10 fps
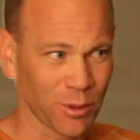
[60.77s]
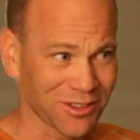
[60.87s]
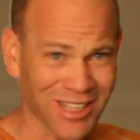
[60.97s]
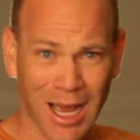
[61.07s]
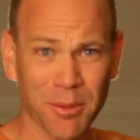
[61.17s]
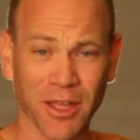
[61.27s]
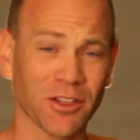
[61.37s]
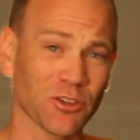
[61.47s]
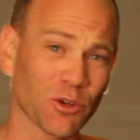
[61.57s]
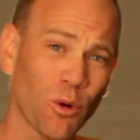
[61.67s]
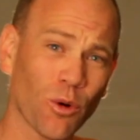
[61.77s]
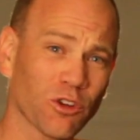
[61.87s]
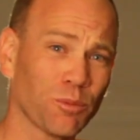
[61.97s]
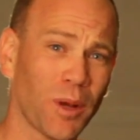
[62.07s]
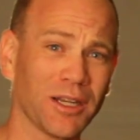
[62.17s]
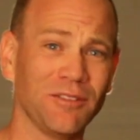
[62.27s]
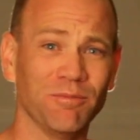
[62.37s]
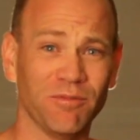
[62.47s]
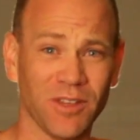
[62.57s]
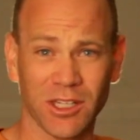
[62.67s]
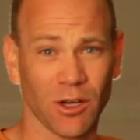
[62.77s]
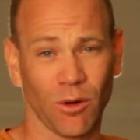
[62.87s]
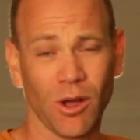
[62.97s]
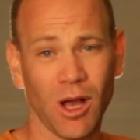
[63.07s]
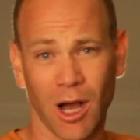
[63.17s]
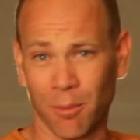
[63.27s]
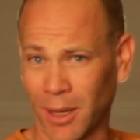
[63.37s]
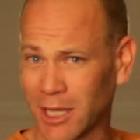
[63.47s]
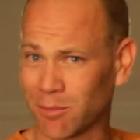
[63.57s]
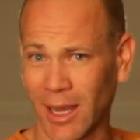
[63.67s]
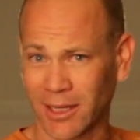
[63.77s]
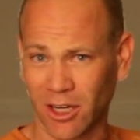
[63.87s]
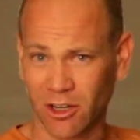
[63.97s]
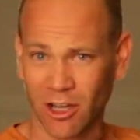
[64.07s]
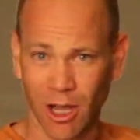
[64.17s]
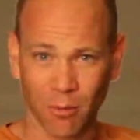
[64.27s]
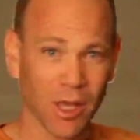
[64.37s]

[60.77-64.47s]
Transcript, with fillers: but on top of that, there's a corresponding video on bikemag.com